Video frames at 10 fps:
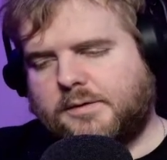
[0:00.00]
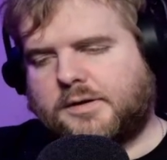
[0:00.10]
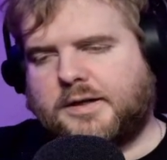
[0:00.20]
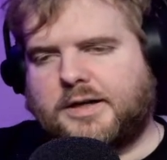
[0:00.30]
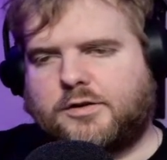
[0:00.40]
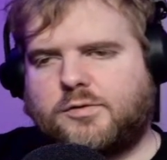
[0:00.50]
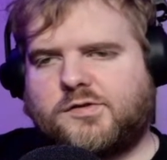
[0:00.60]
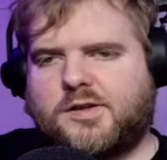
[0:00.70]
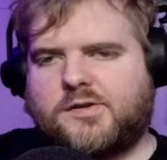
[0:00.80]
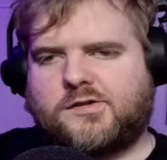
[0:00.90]
Okay, I do
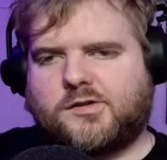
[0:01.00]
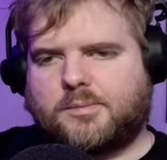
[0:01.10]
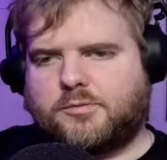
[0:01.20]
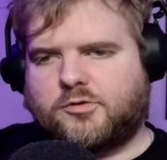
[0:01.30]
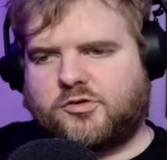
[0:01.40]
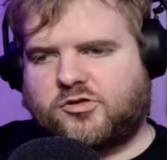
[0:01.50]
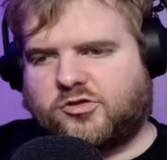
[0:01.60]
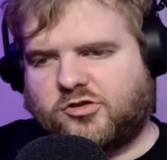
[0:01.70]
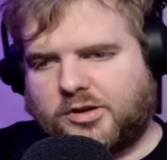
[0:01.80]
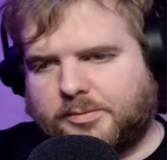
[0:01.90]
see some
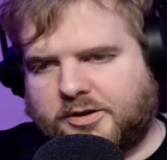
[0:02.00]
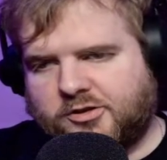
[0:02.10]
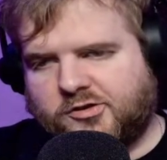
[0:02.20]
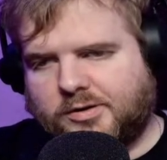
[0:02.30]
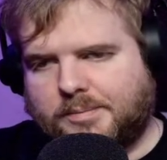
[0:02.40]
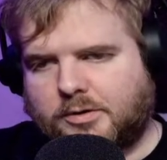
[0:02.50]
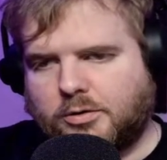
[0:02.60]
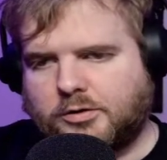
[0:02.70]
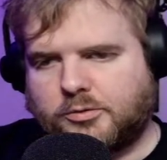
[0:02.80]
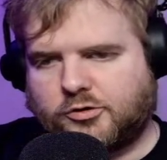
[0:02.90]
gibberish, so I'm
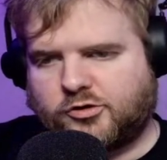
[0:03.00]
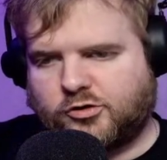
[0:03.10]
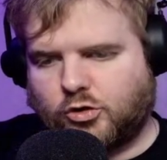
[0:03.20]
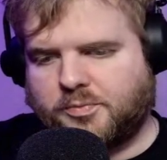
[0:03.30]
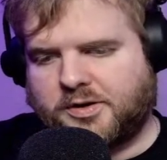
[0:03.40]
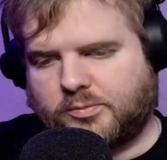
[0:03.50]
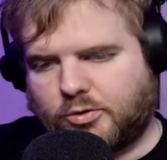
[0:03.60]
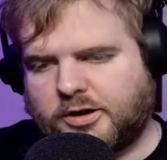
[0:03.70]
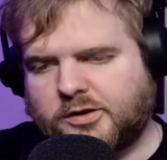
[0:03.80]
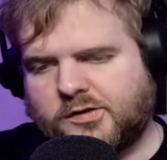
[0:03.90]
going to assume it
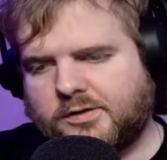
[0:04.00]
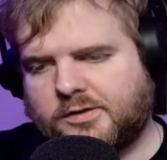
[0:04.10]
worked.